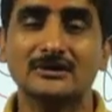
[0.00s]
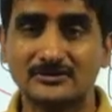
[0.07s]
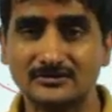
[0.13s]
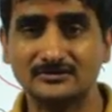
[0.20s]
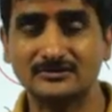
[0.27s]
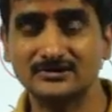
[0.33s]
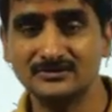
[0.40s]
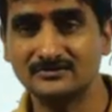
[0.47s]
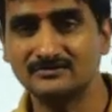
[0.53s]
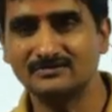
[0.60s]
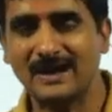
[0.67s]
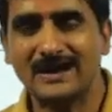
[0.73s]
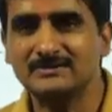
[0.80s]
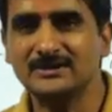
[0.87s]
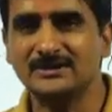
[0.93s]
So
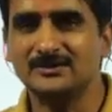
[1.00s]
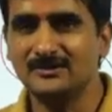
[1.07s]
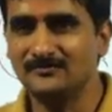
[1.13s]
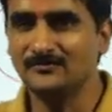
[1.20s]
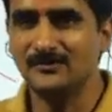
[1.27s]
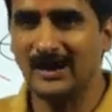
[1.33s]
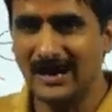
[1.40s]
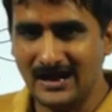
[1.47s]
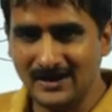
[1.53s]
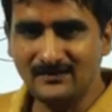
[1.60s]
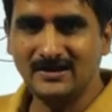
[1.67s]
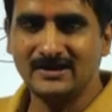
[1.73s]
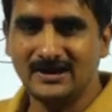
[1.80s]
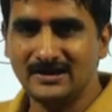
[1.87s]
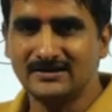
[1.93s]
I mean, if you have
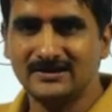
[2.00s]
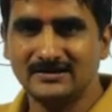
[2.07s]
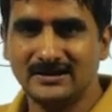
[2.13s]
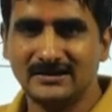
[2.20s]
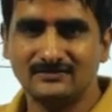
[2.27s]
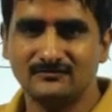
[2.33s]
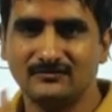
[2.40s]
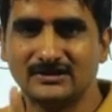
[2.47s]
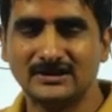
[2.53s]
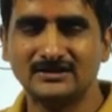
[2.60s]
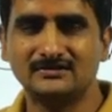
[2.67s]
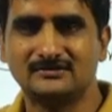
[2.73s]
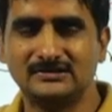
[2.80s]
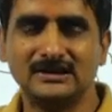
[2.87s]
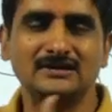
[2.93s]
an idea that we
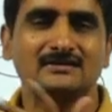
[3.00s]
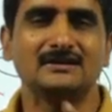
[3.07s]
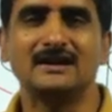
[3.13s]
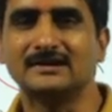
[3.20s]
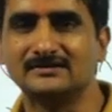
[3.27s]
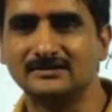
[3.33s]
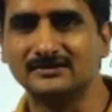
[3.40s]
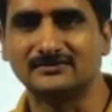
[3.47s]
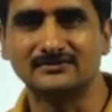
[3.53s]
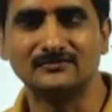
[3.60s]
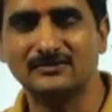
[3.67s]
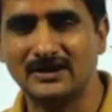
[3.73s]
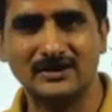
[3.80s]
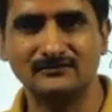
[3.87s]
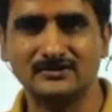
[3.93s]
can think like this,
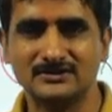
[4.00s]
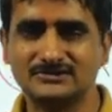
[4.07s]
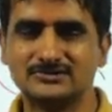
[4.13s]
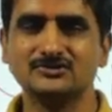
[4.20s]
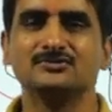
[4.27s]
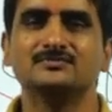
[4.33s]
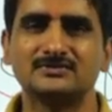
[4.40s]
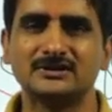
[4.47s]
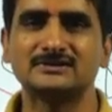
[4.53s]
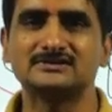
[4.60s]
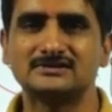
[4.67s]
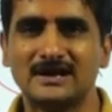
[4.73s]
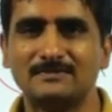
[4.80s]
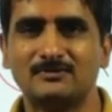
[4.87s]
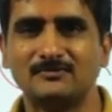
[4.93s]
we have to assume such
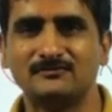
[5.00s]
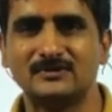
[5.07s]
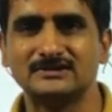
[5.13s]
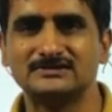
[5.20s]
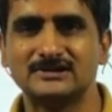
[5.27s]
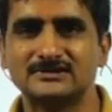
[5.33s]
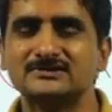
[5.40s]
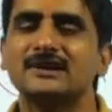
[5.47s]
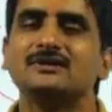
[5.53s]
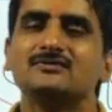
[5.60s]
type of function, then you